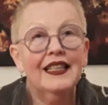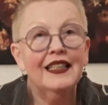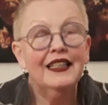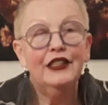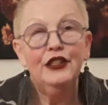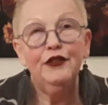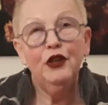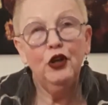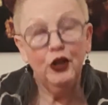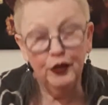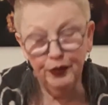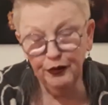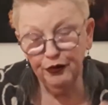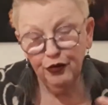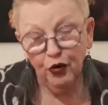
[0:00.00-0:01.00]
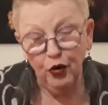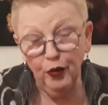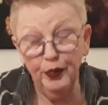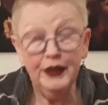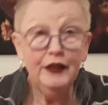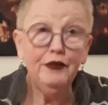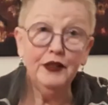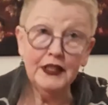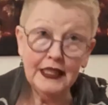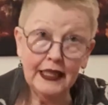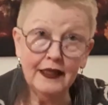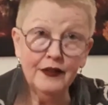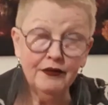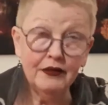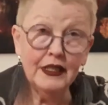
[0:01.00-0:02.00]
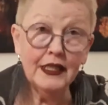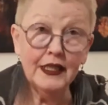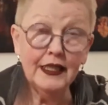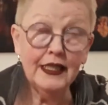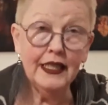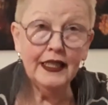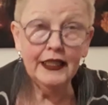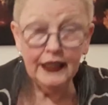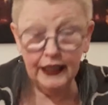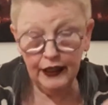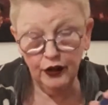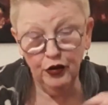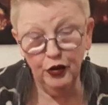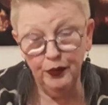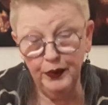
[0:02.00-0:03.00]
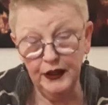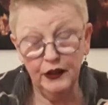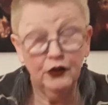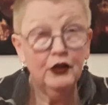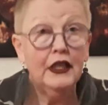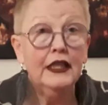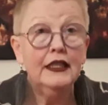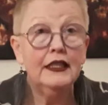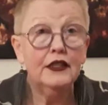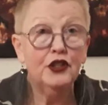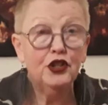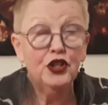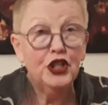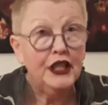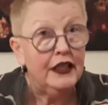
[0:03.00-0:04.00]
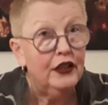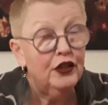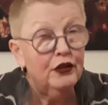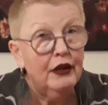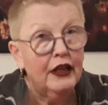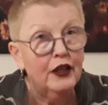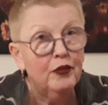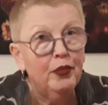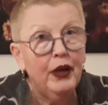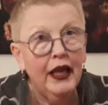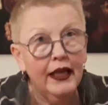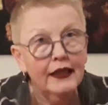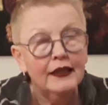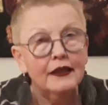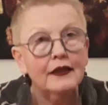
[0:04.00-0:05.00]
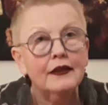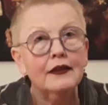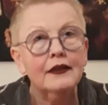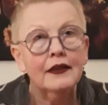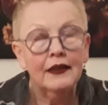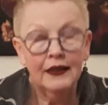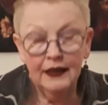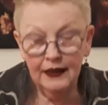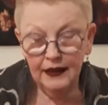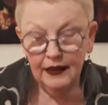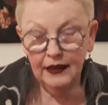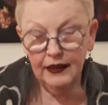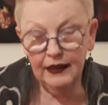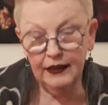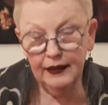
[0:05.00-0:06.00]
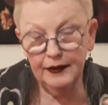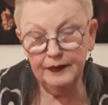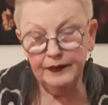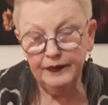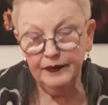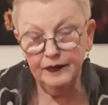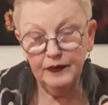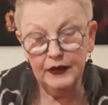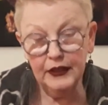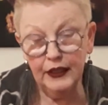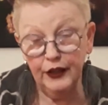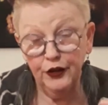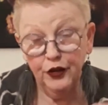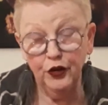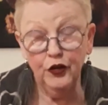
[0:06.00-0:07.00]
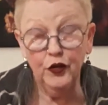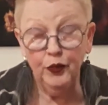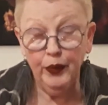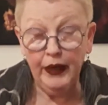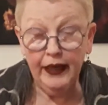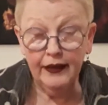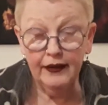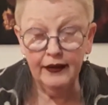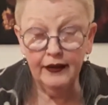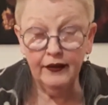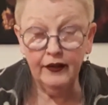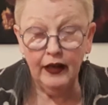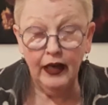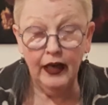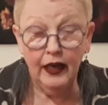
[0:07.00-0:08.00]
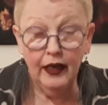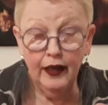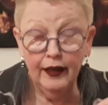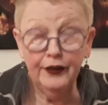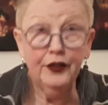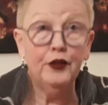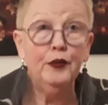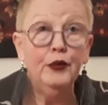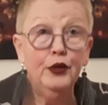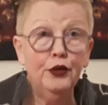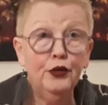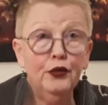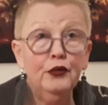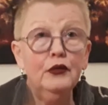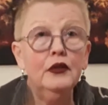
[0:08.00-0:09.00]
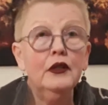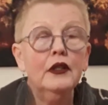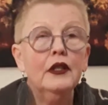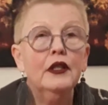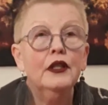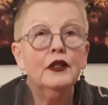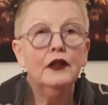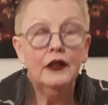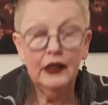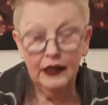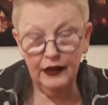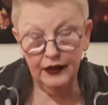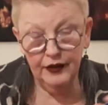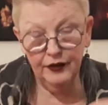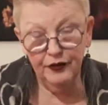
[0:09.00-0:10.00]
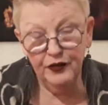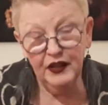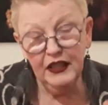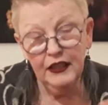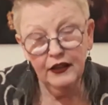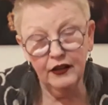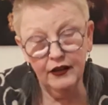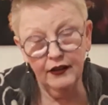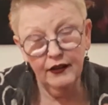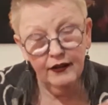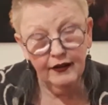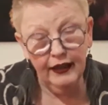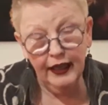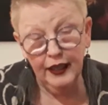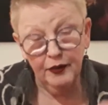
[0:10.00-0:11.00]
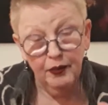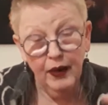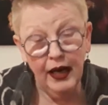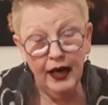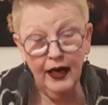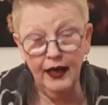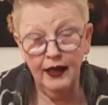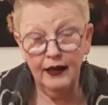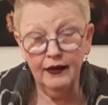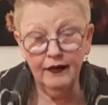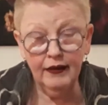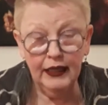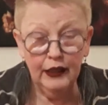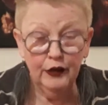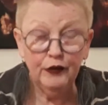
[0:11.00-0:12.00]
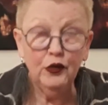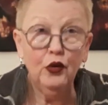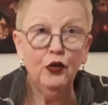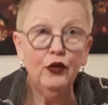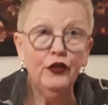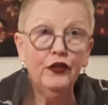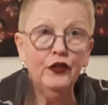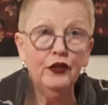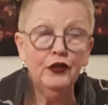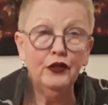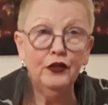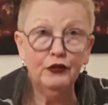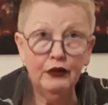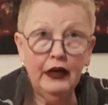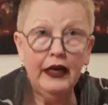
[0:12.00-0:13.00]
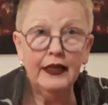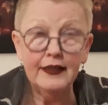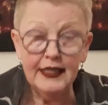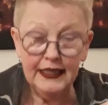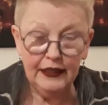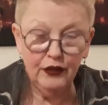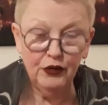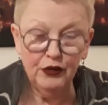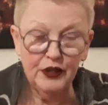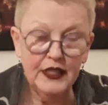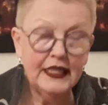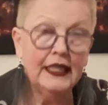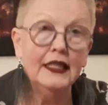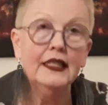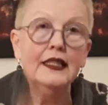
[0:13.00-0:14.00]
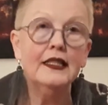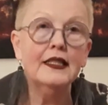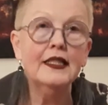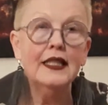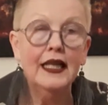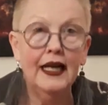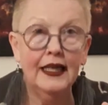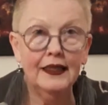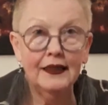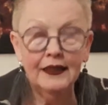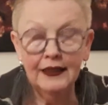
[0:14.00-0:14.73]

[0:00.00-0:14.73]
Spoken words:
you've heard it before, but if it doesn't resonate, it could be a good idea to check your other planets. And those planets are the Moon, Venus and Mars, and of course your rising or ascendant sign.